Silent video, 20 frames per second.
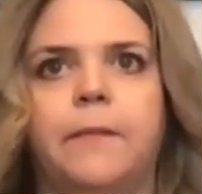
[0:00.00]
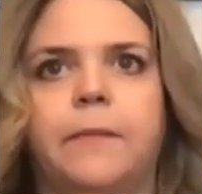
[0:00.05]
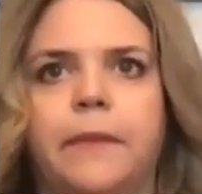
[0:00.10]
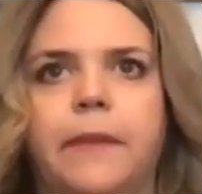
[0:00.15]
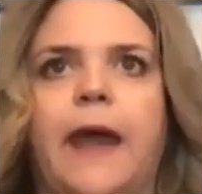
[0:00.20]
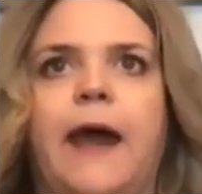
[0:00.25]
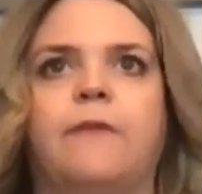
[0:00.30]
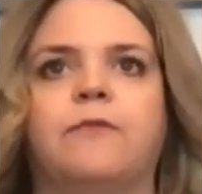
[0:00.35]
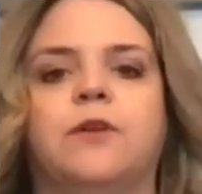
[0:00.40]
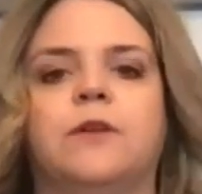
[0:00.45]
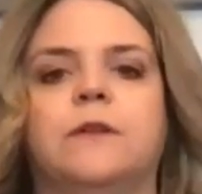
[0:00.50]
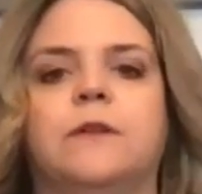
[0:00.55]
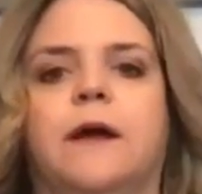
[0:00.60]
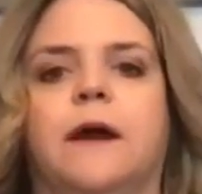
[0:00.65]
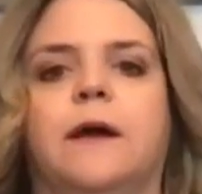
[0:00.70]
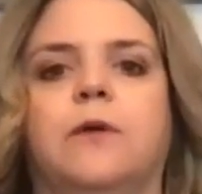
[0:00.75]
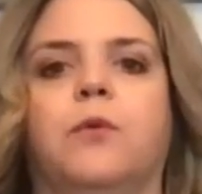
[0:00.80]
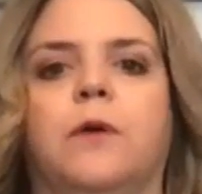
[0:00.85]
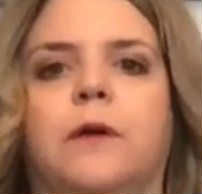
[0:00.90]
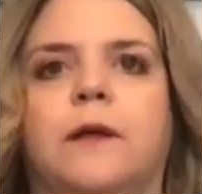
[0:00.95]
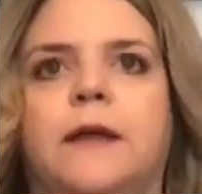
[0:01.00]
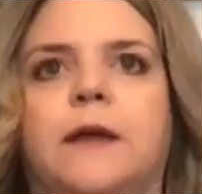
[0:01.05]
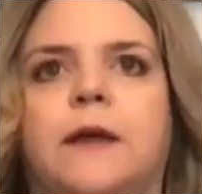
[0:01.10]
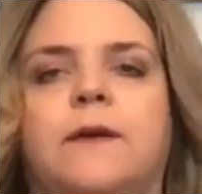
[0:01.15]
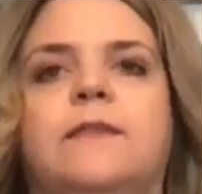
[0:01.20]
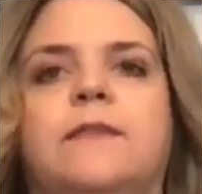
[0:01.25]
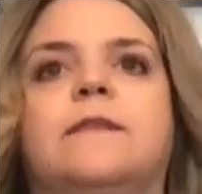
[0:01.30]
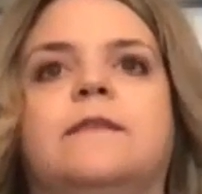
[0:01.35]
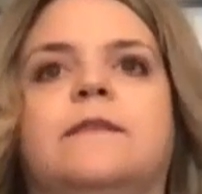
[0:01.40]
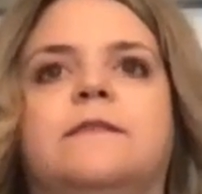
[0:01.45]
have good luck working
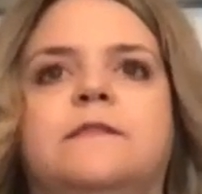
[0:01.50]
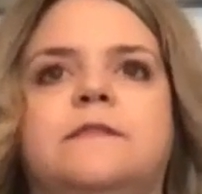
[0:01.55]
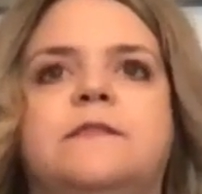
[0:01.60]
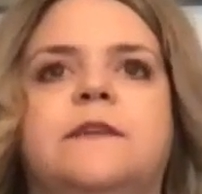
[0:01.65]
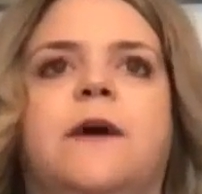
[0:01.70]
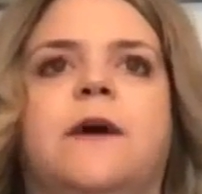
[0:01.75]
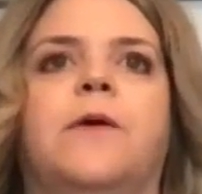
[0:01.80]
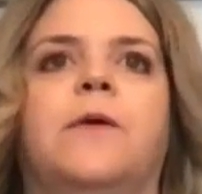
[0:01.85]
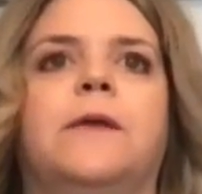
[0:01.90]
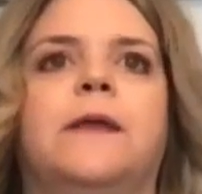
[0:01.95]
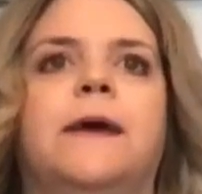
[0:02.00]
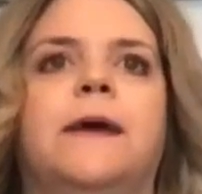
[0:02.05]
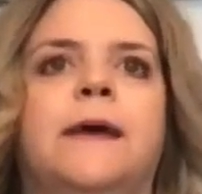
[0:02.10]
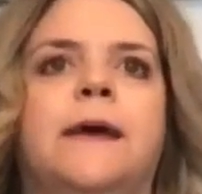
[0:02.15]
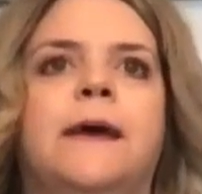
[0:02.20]
with this stone.